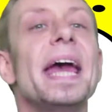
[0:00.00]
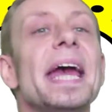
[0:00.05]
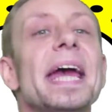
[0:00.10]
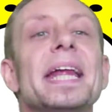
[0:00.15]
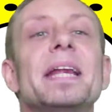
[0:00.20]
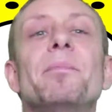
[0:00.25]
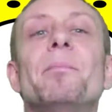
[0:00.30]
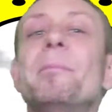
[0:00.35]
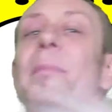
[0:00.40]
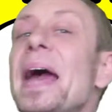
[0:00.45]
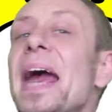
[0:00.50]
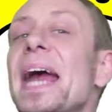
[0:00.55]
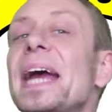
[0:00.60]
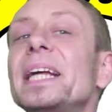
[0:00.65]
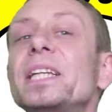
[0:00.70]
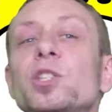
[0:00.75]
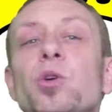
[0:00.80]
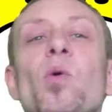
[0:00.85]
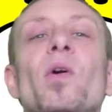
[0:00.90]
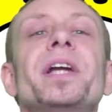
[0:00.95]
In
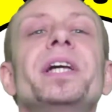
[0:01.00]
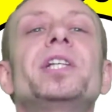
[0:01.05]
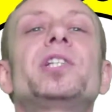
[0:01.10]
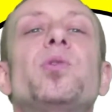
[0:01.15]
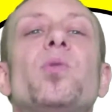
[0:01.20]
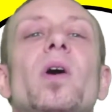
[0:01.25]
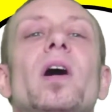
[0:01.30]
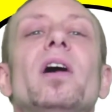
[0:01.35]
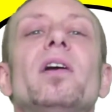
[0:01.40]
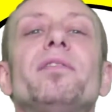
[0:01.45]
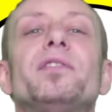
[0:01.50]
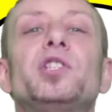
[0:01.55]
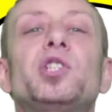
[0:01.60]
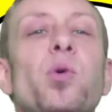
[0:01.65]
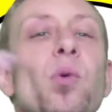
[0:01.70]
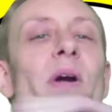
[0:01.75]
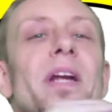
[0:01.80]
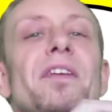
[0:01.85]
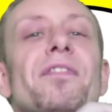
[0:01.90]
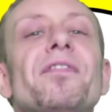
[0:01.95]
May 2012,
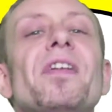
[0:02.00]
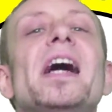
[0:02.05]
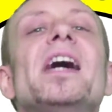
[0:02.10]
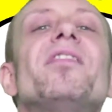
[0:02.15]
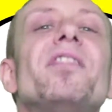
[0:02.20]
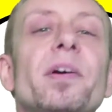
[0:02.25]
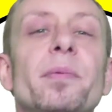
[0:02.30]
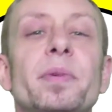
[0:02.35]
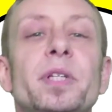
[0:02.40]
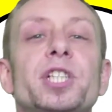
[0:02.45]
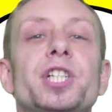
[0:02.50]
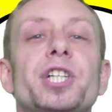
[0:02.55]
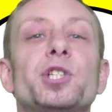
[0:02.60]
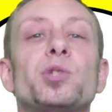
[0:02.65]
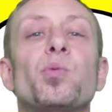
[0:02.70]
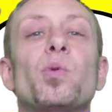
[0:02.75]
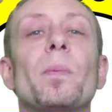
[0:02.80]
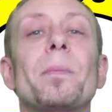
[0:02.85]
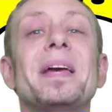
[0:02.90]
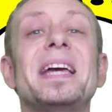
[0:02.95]
25
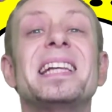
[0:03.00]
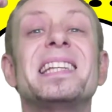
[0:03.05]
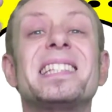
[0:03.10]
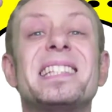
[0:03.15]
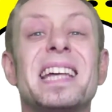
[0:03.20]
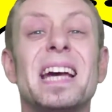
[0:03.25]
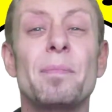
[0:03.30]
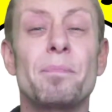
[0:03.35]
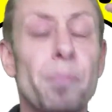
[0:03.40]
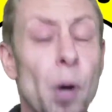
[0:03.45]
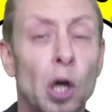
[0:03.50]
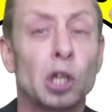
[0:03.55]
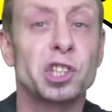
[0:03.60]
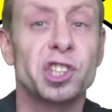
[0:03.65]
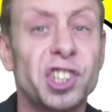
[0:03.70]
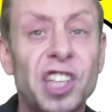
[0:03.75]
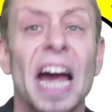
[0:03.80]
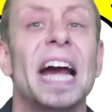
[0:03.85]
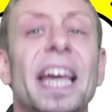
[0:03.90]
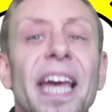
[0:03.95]
images were being sent per
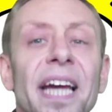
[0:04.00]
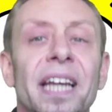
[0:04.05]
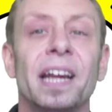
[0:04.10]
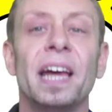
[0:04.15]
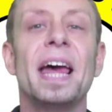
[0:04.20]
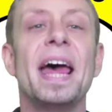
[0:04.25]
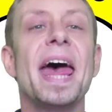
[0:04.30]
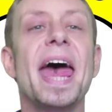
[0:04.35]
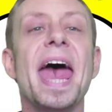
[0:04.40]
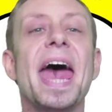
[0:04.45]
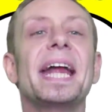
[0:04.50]
second,